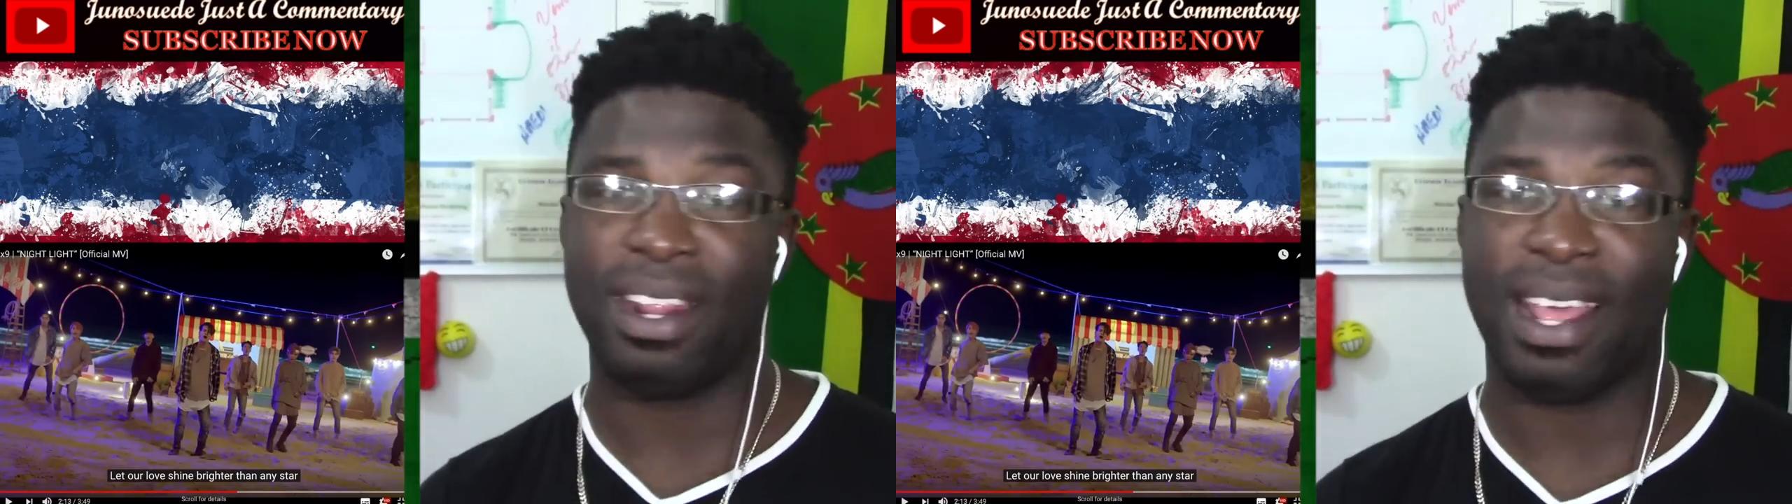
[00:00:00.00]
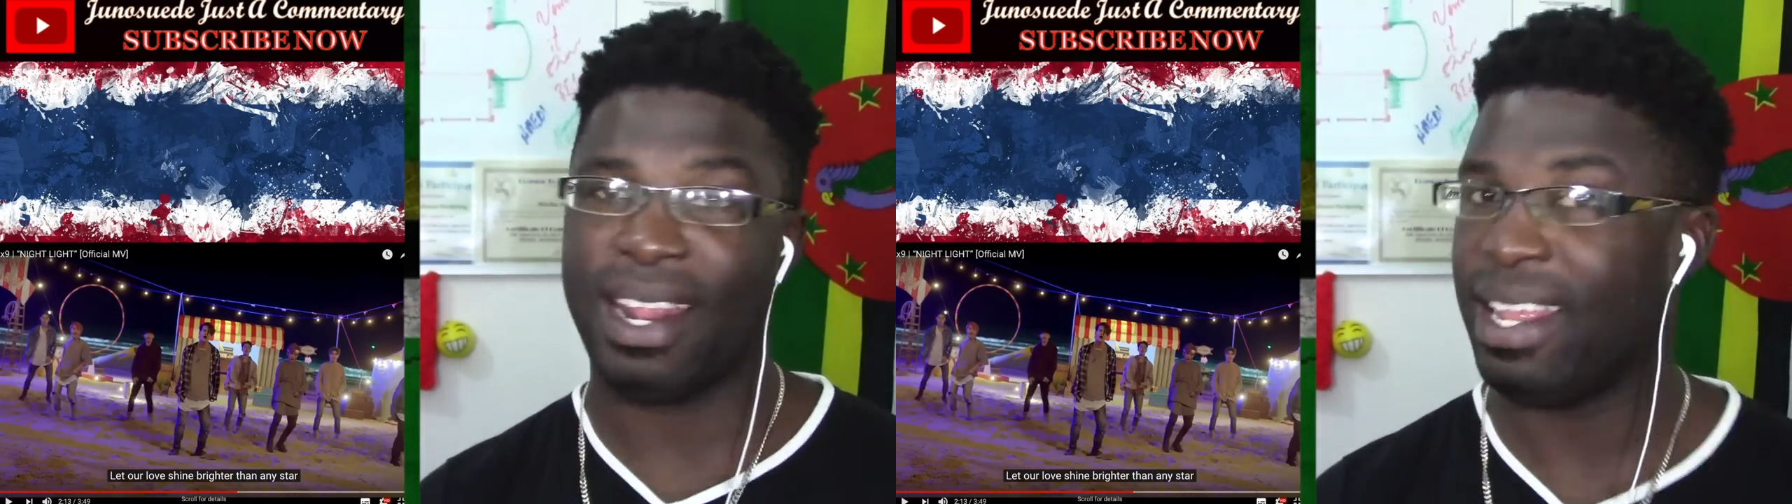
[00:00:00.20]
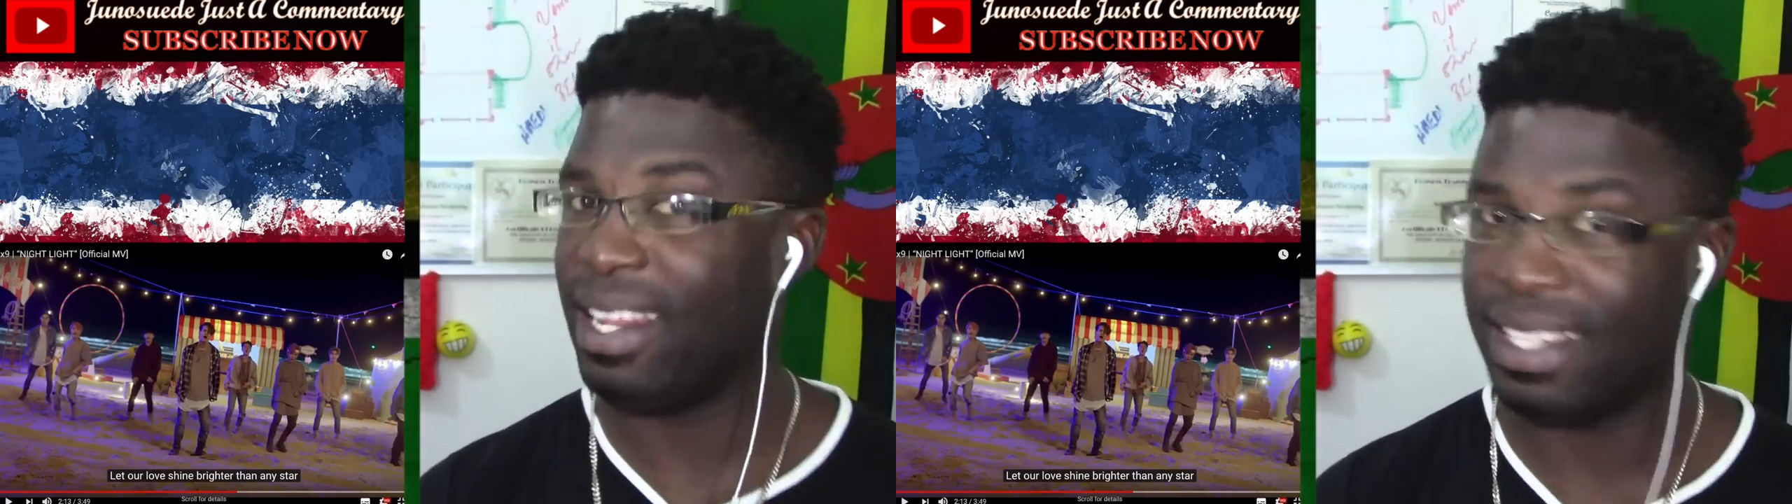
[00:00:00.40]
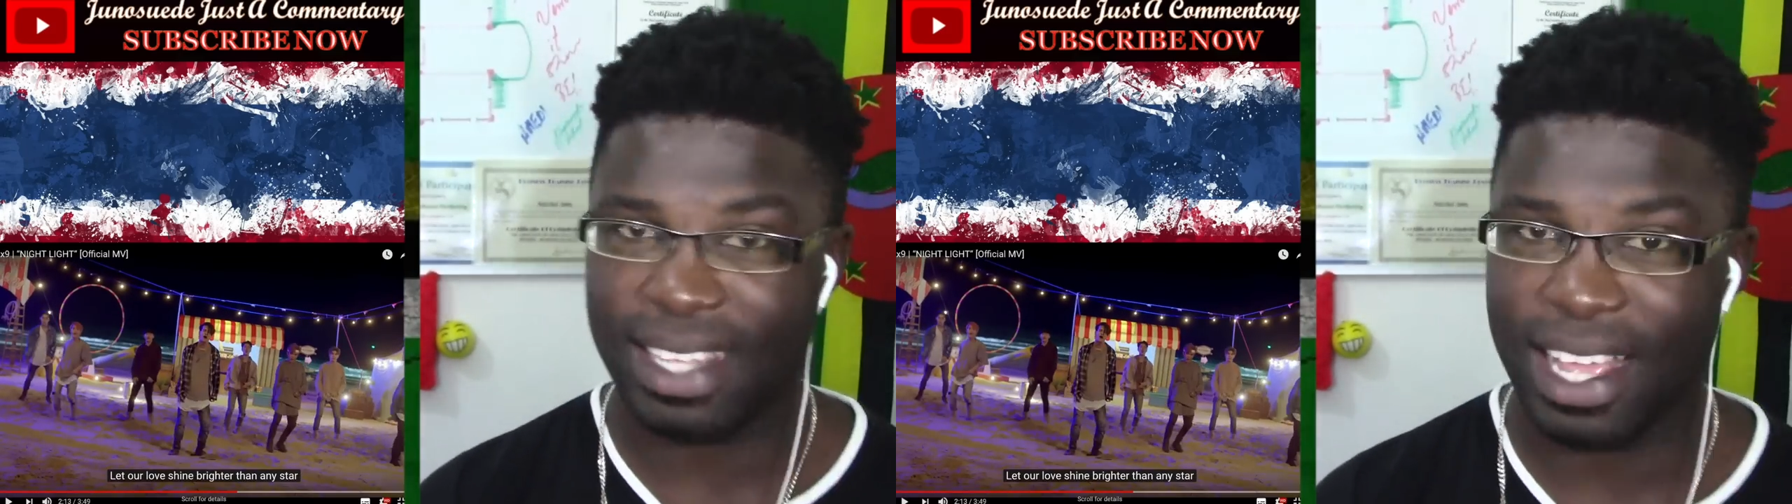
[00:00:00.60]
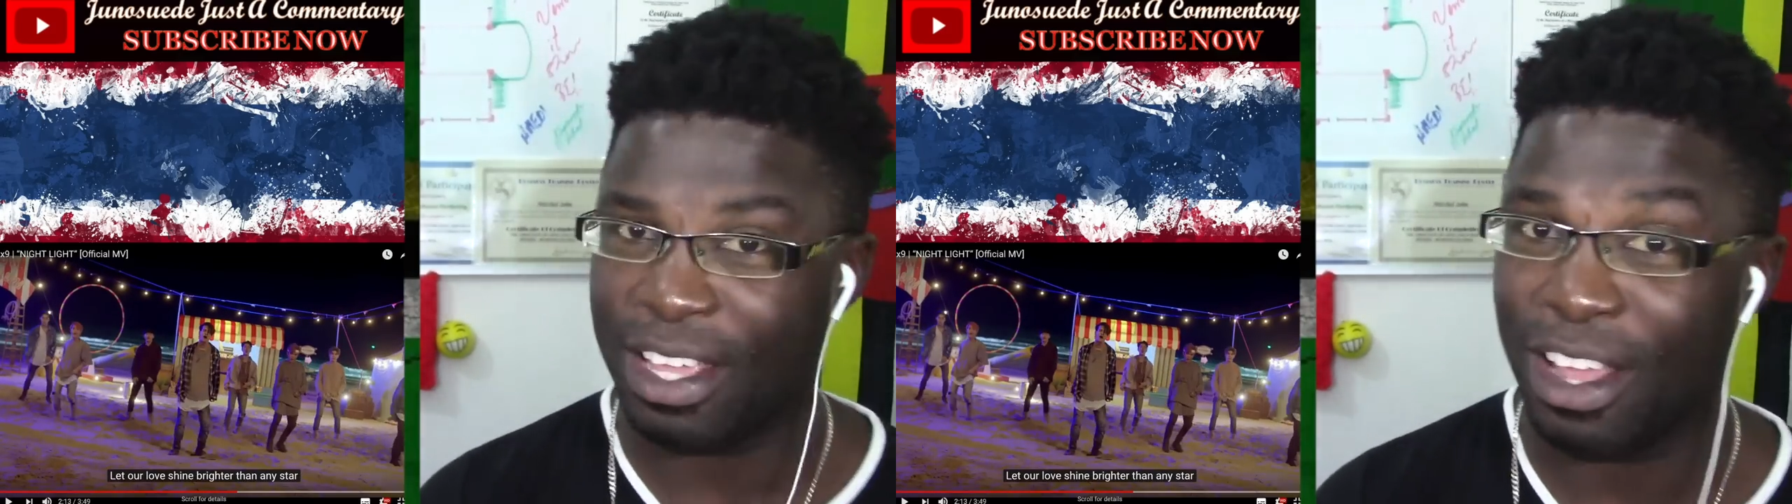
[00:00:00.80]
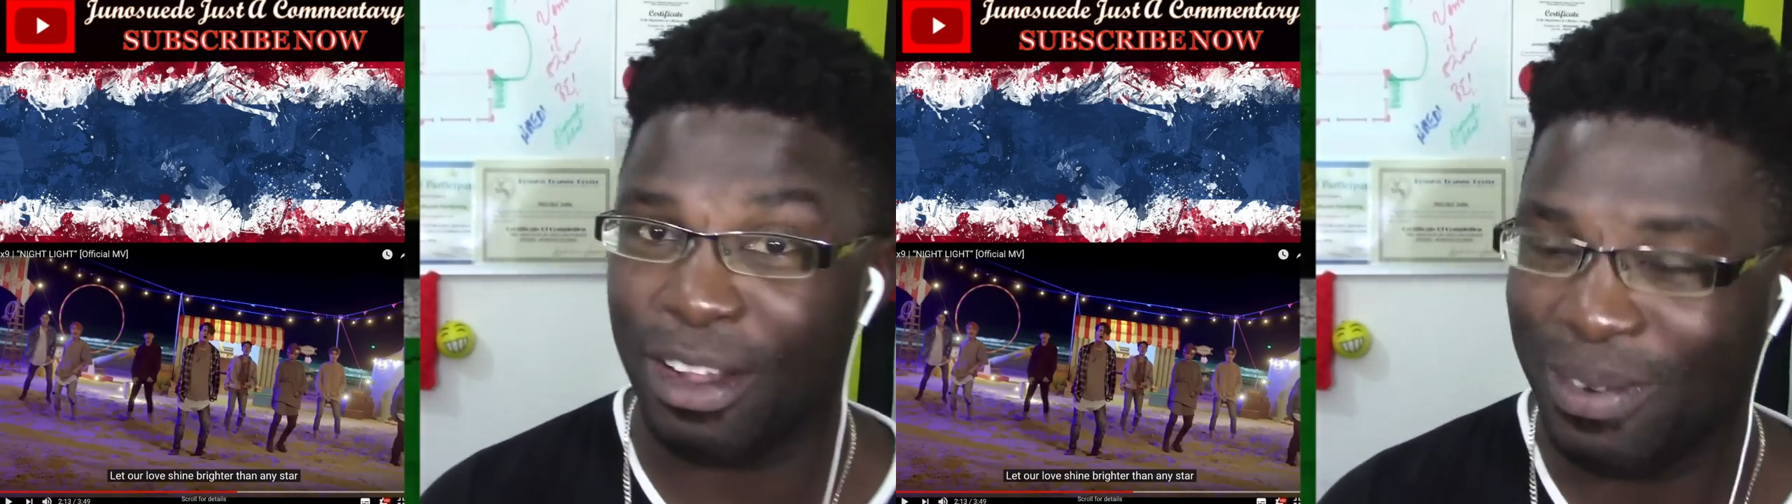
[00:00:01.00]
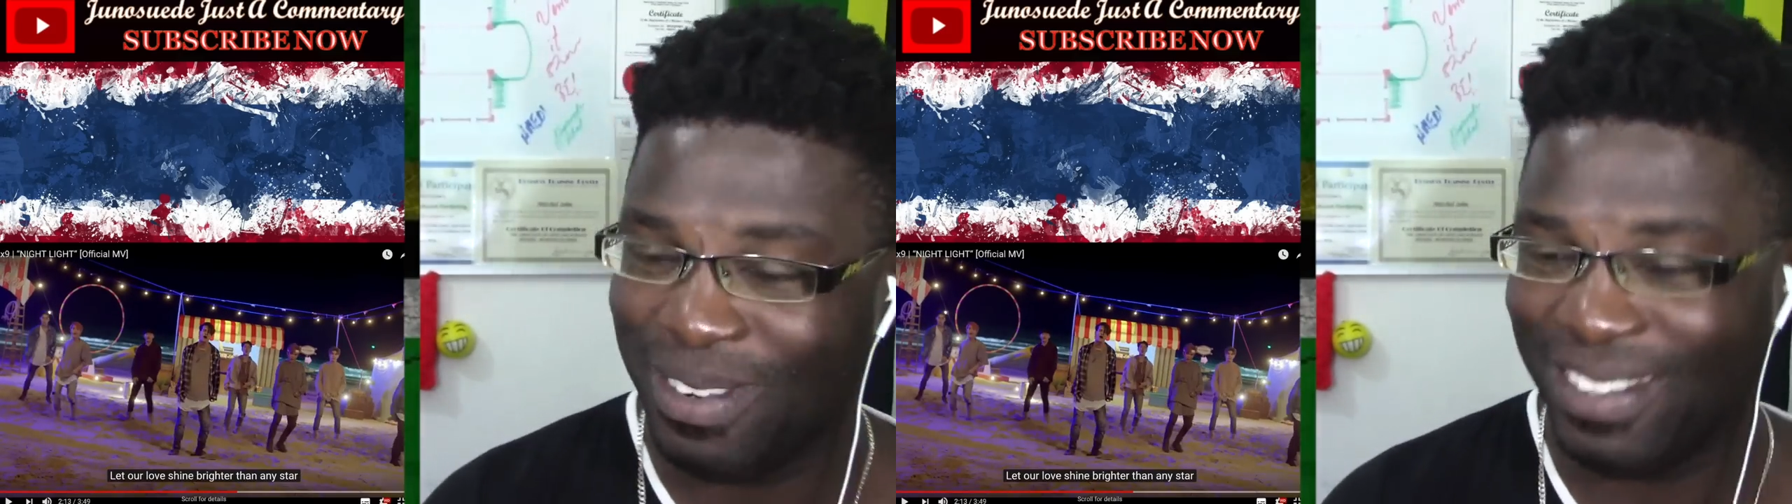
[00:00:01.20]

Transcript: than any star, y'all.